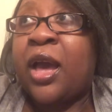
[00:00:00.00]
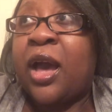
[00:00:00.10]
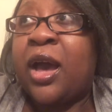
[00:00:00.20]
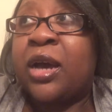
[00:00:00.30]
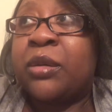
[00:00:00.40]

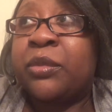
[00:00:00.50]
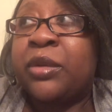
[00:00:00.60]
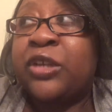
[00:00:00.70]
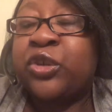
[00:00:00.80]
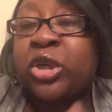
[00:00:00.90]

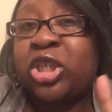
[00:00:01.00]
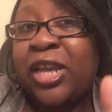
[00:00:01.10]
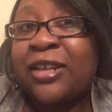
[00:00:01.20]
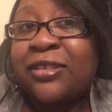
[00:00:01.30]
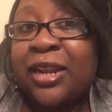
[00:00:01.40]
is there a
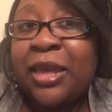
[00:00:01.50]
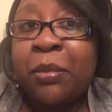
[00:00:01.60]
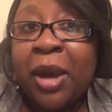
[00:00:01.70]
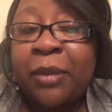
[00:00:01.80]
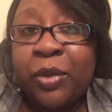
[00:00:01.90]
chance that he
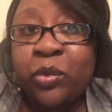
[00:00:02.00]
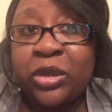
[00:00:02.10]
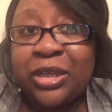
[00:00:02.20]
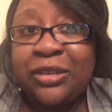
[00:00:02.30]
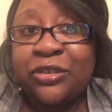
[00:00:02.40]
might be
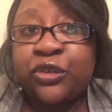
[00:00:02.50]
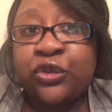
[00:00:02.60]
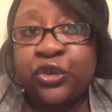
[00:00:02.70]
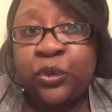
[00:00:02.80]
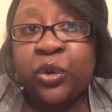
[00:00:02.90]
released
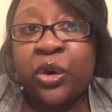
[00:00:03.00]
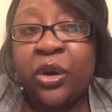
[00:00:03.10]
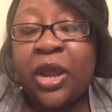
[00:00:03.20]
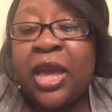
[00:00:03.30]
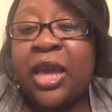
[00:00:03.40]

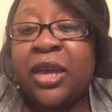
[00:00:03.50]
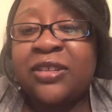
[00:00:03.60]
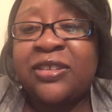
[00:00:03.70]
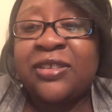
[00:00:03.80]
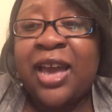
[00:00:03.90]
sooner?
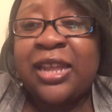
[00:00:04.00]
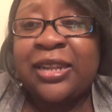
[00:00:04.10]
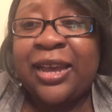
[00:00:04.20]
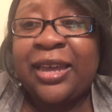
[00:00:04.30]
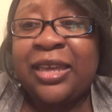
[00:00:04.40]
Because he's got
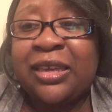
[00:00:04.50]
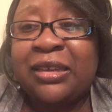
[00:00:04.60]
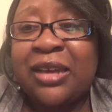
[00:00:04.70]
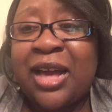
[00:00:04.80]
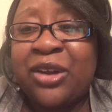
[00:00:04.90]
like, I